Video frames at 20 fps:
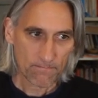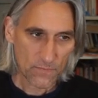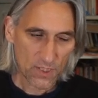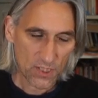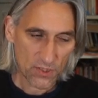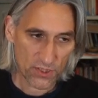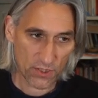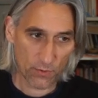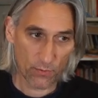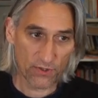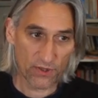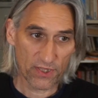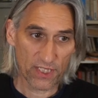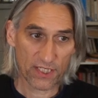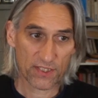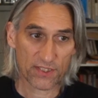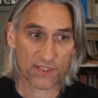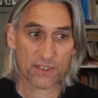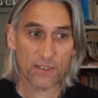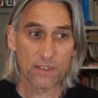so with
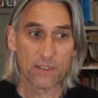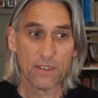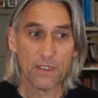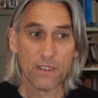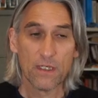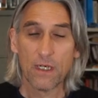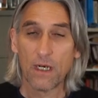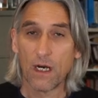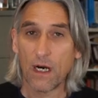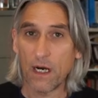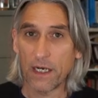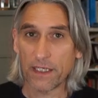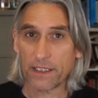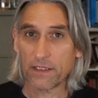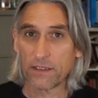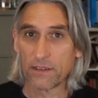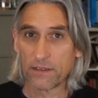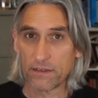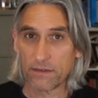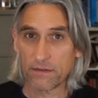this, I
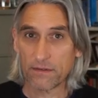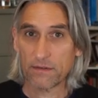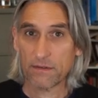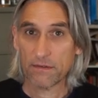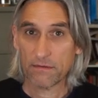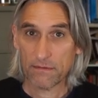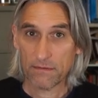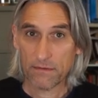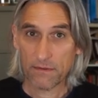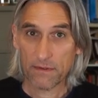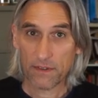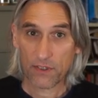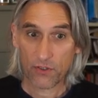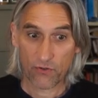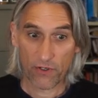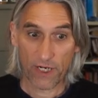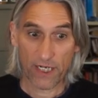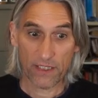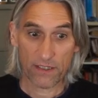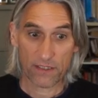can
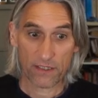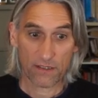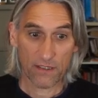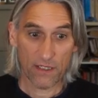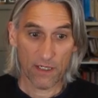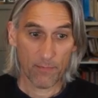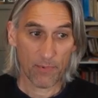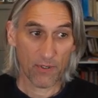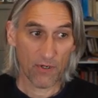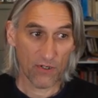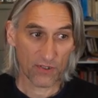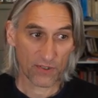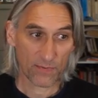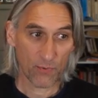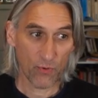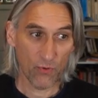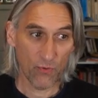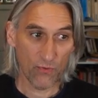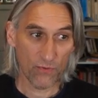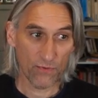create a pass
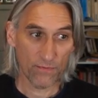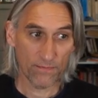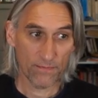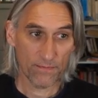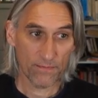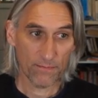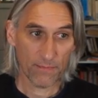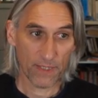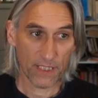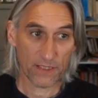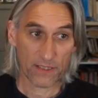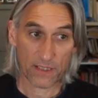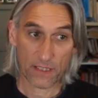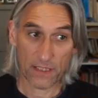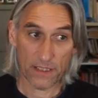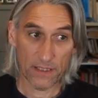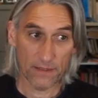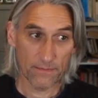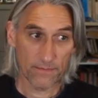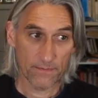pawn, basically.